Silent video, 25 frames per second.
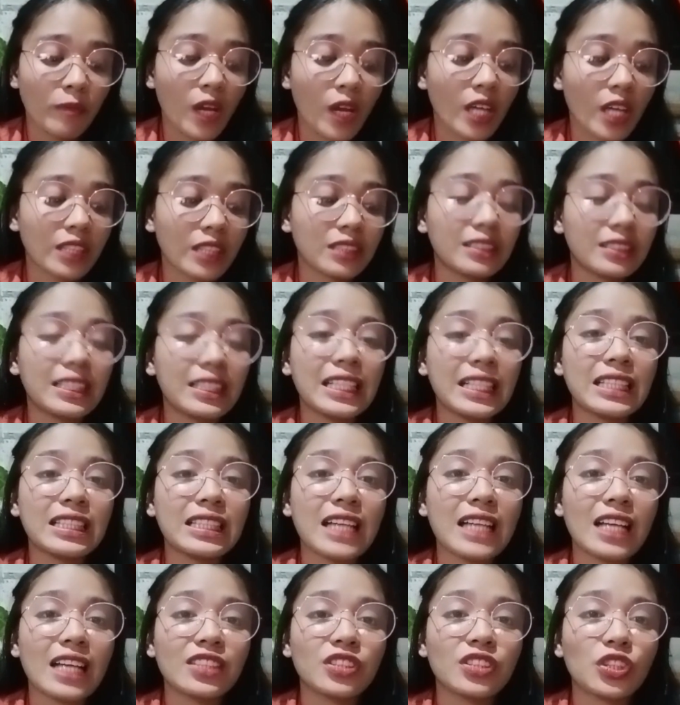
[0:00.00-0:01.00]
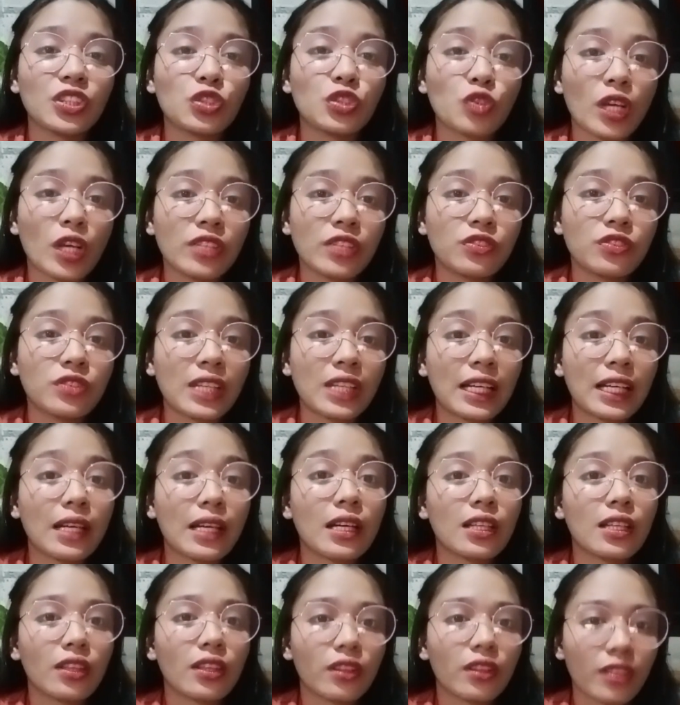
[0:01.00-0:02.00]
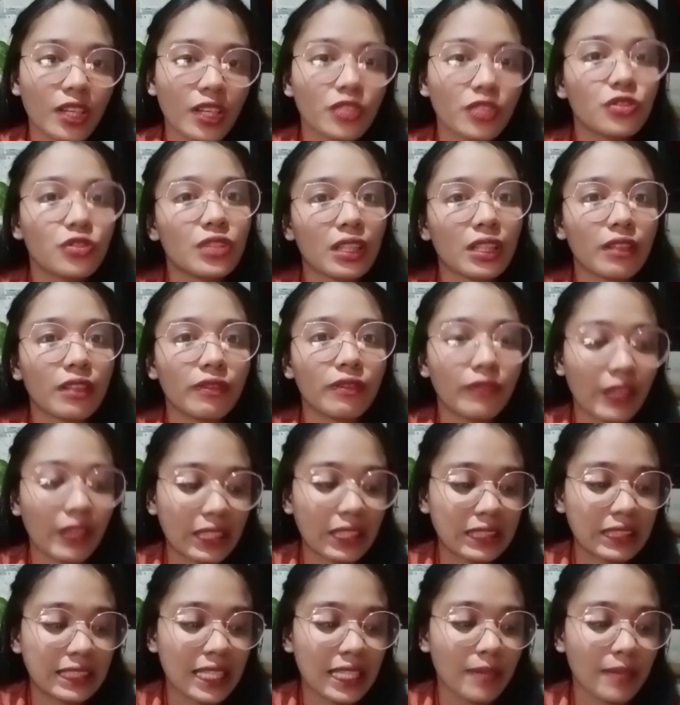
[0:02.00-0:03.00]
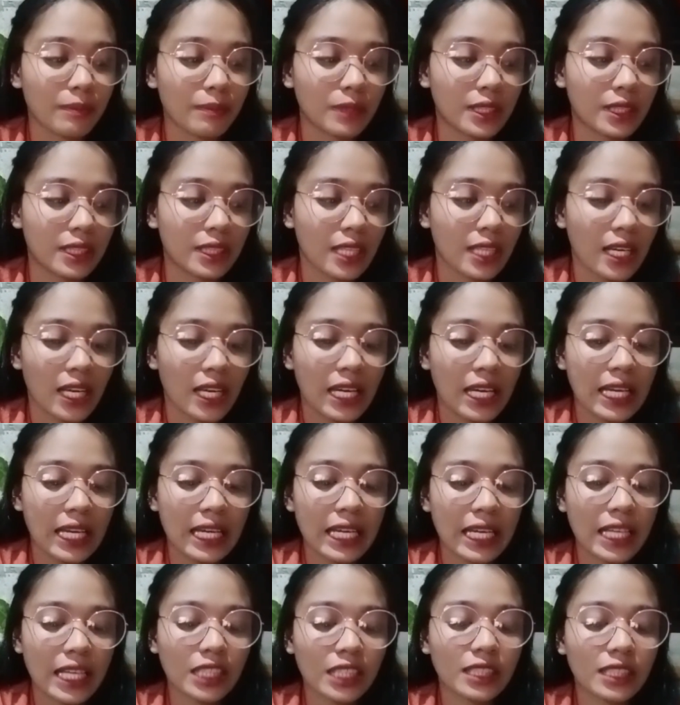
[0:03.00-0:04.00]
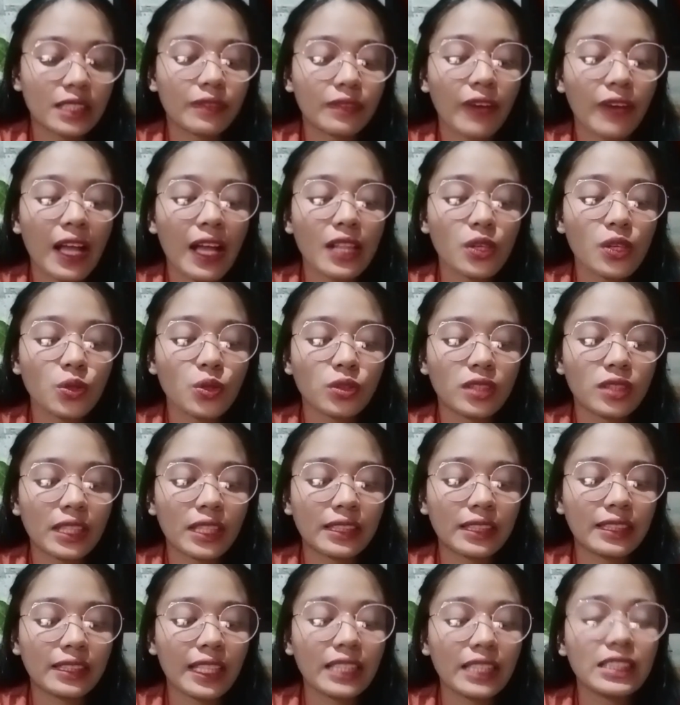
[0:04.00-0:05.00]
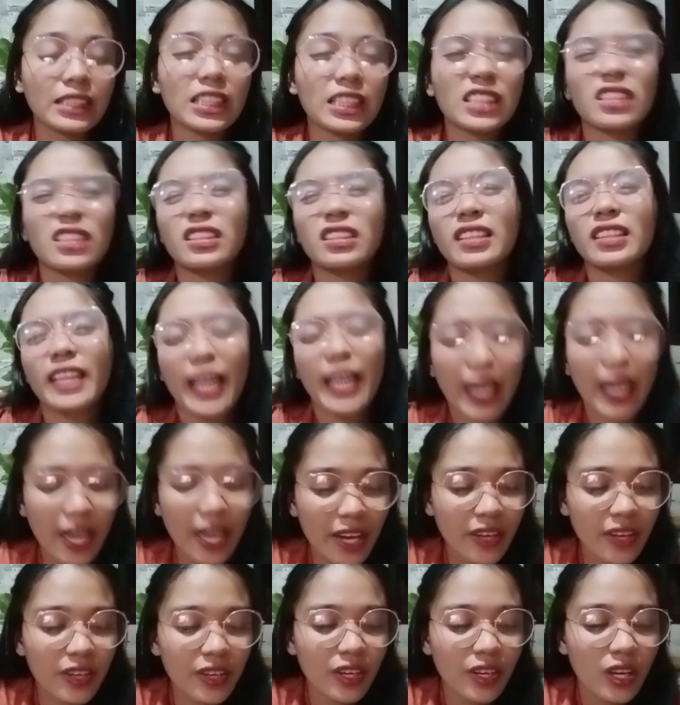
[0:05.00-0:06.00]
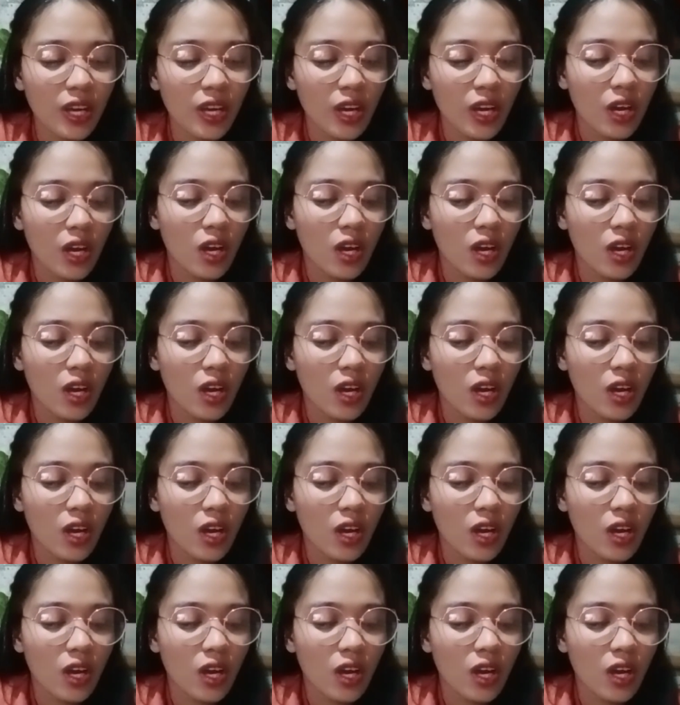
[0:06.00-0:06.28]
are seen as the tragic victims, it follows that they need care,